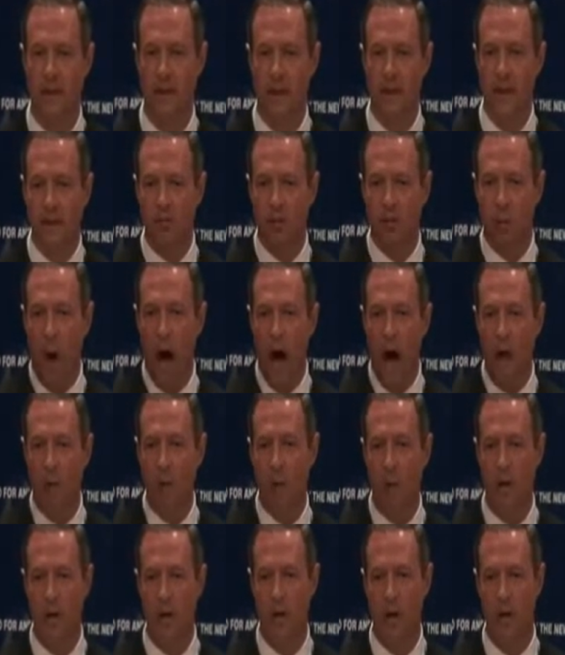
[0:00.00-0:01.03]
That's
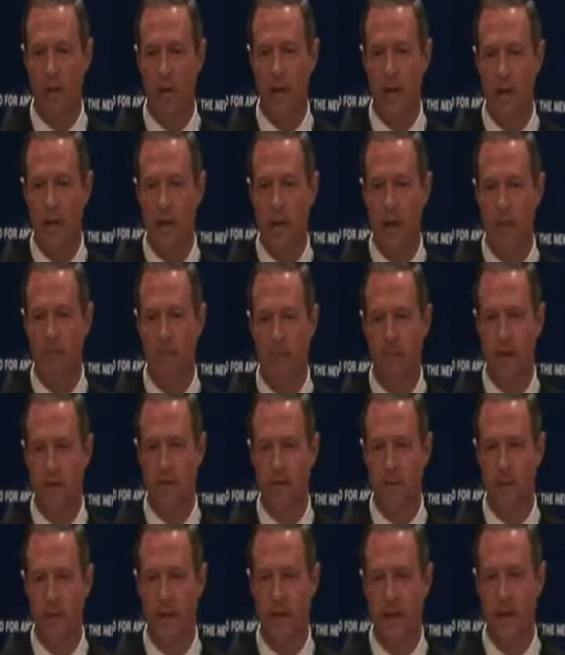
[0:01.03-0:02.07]
why we know that that
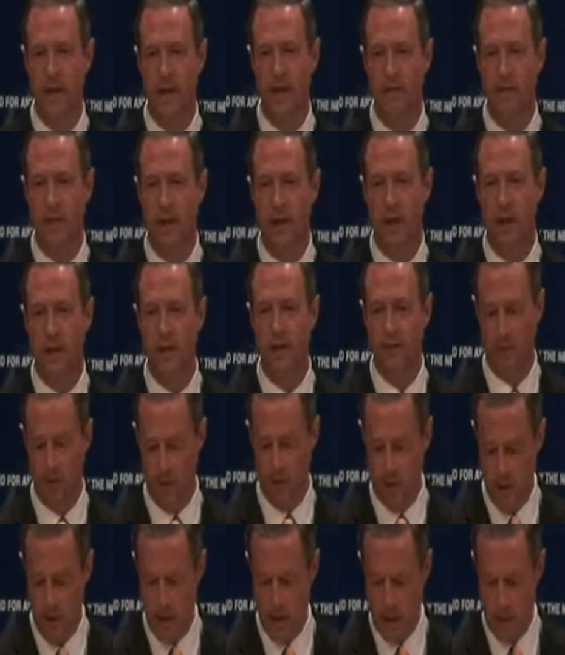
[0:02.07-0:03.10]
investment in
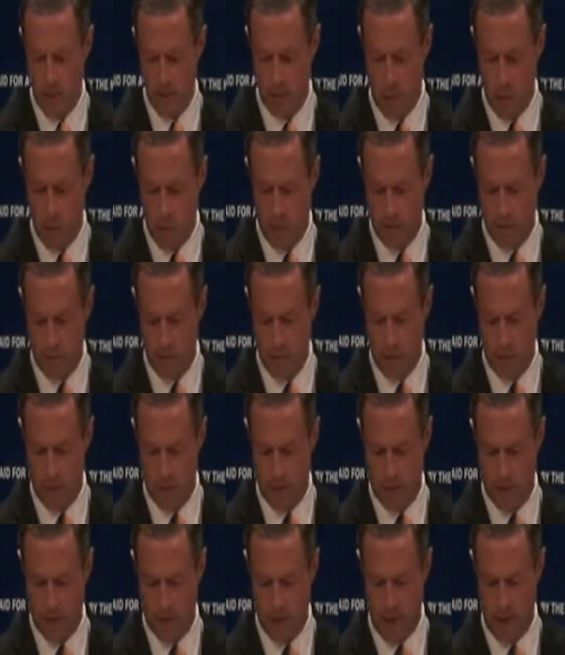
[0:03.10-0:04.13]
education and more
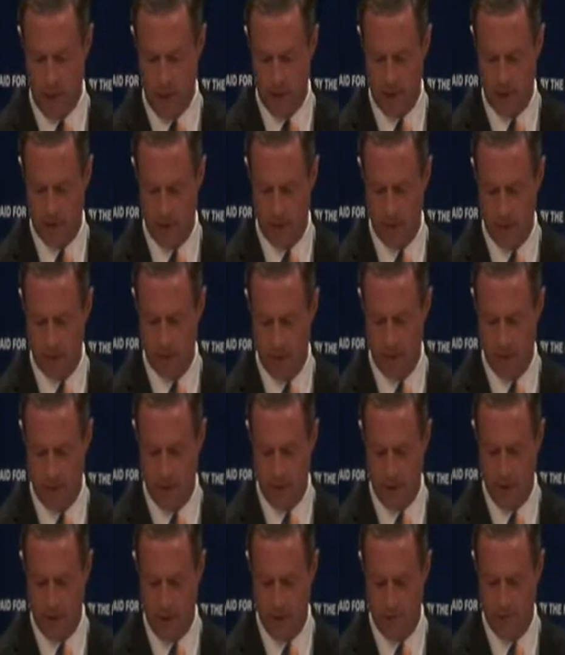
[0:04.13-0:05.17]
affordable college is so
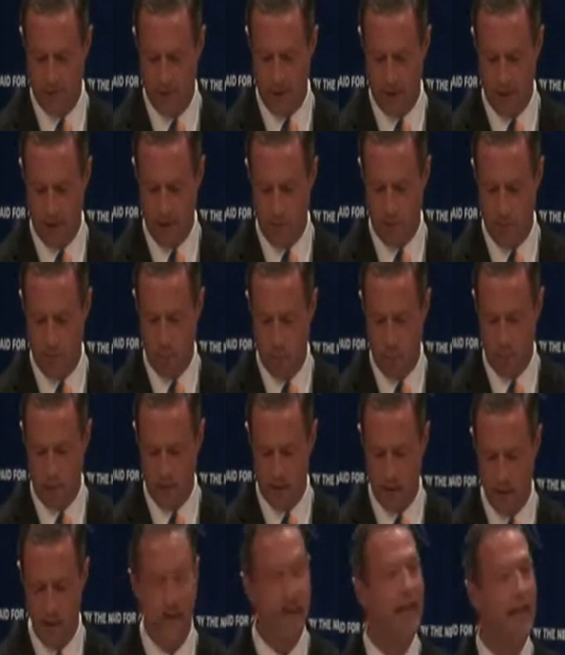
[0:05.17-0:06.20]
very, very
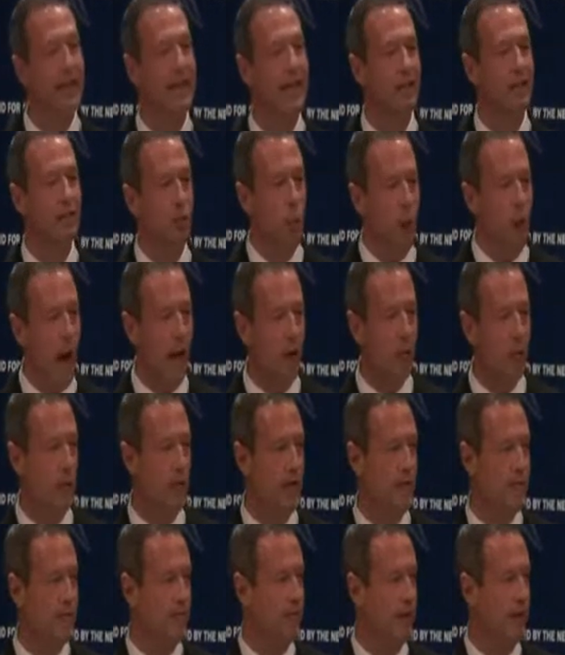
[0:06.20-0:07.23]
important. That's why
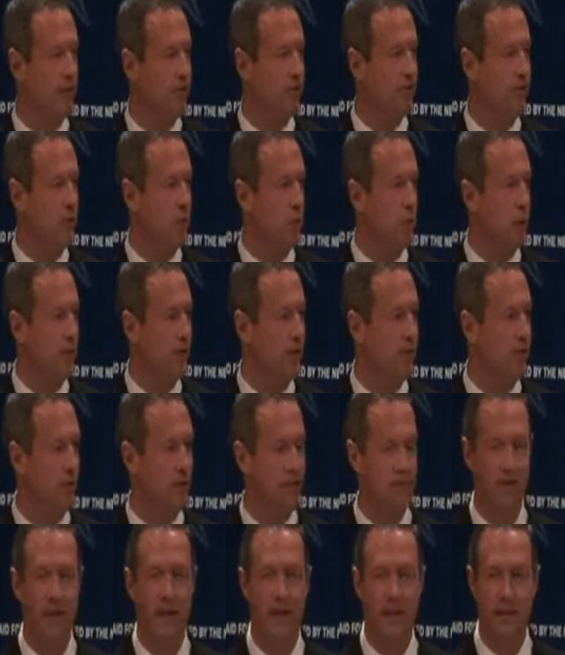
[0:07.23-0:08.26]
we invest in
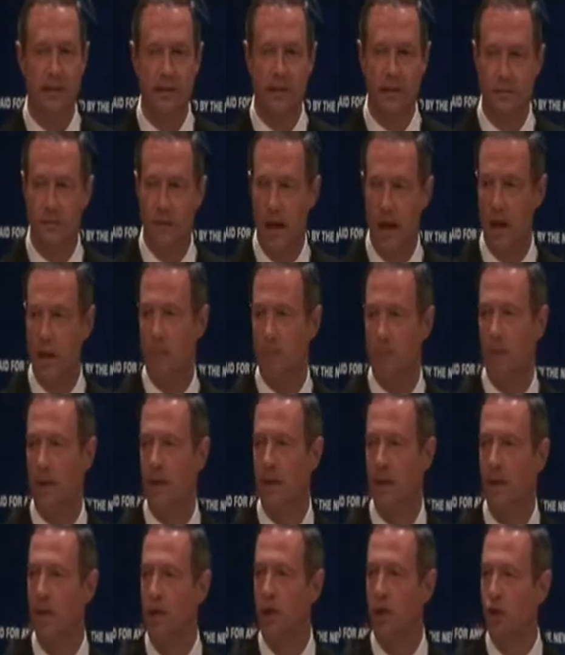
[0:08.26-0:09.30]
research,
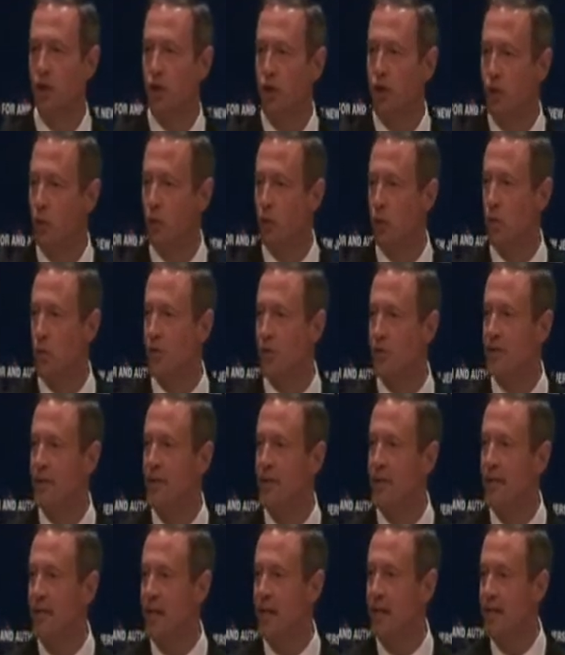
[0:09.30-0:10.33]
development, cures,
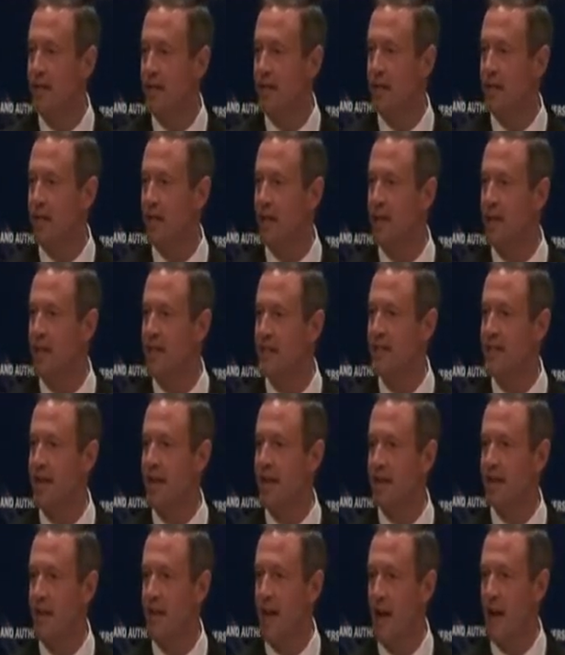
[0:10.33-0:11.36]
healing,
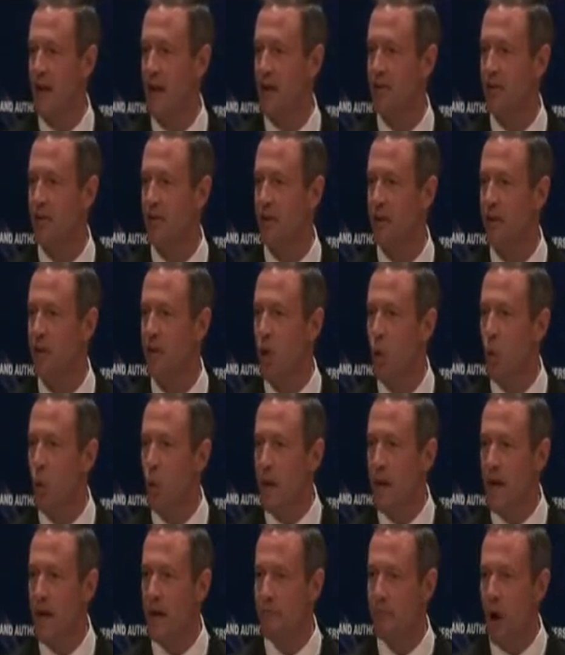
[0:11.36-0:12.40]
technology.
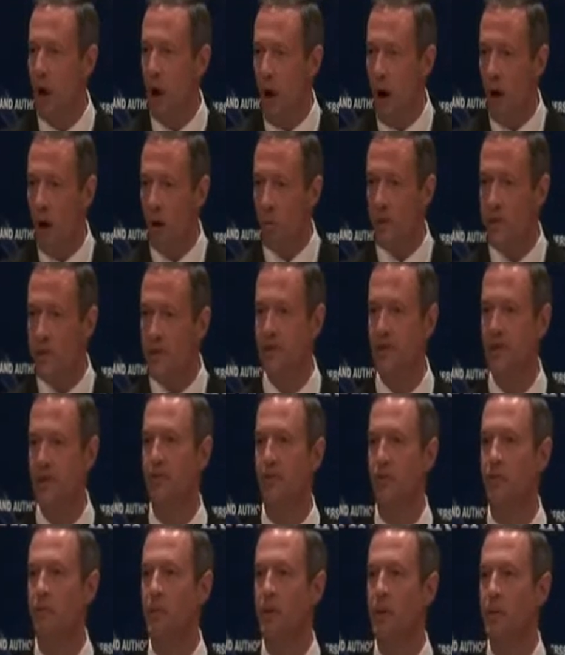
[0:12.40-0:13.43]
We have always,
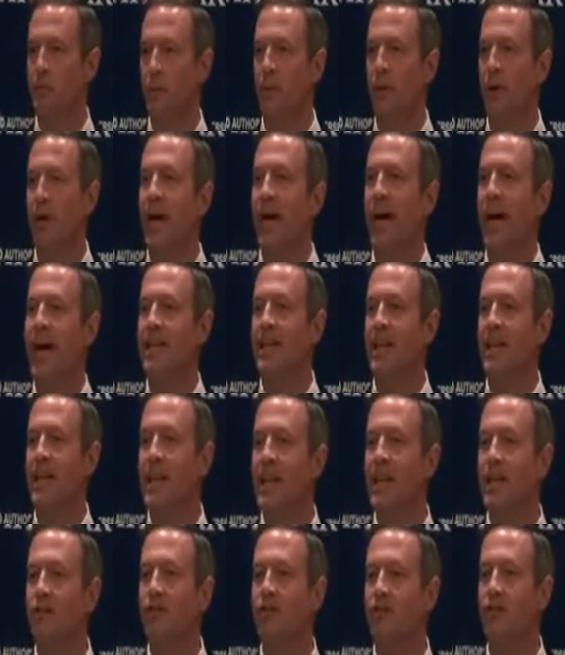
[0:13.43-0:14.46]
as a people, had the
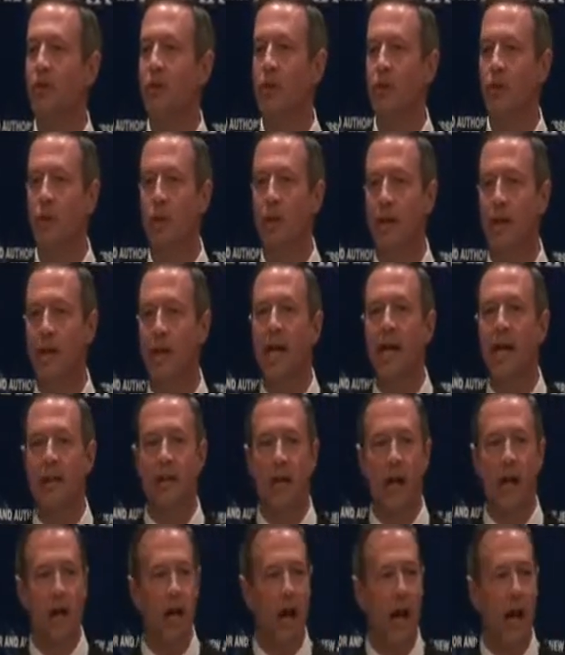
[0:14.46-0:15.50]
ingenuity,
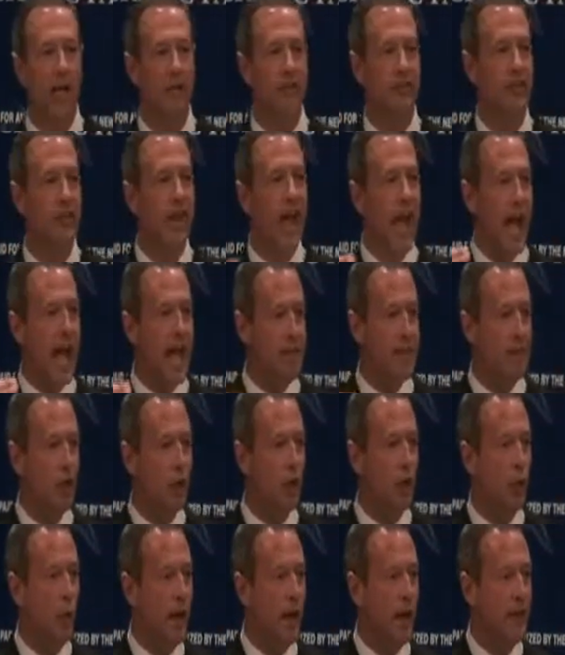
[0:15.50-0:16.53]
the guts, and
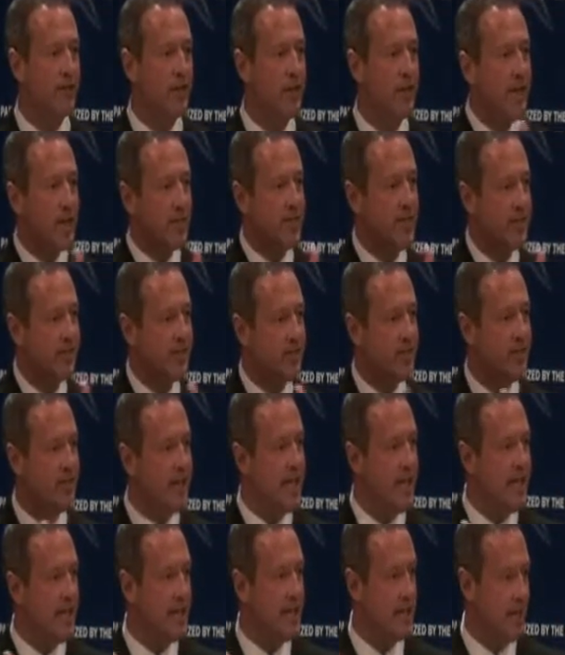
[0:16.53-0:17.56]
the grits to
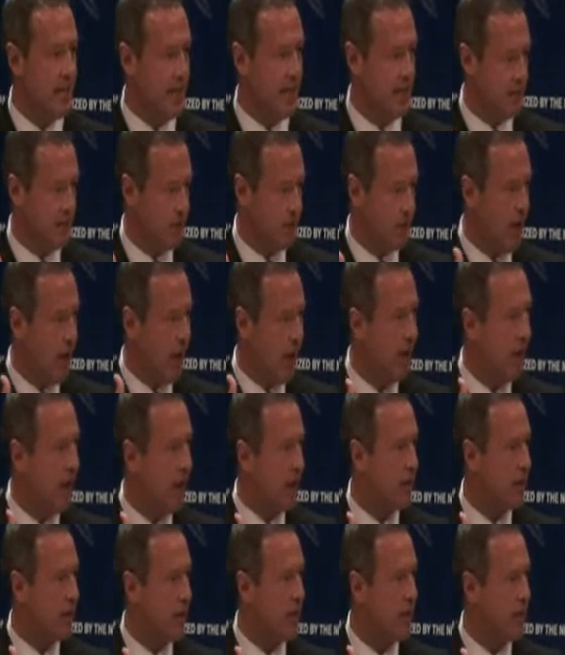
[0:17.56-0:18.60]
see
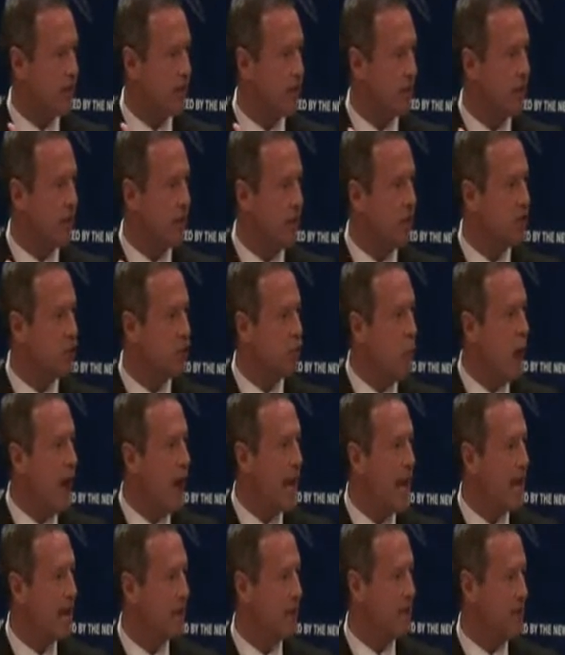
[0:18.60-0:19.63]
these
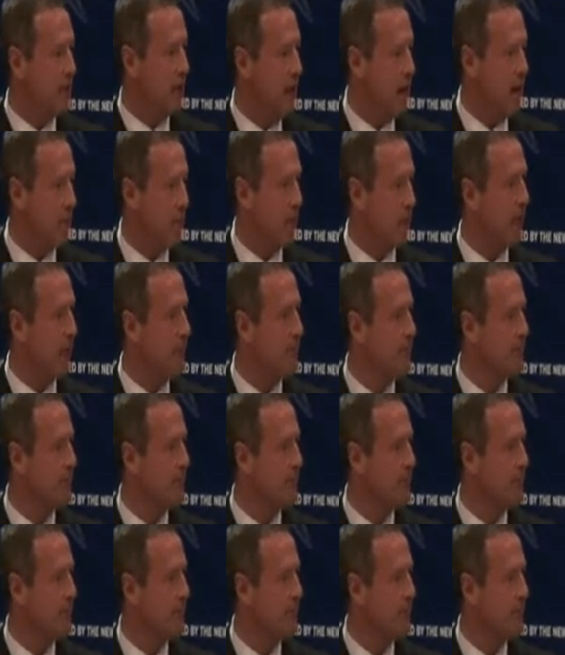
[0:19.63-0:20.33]
waves coming,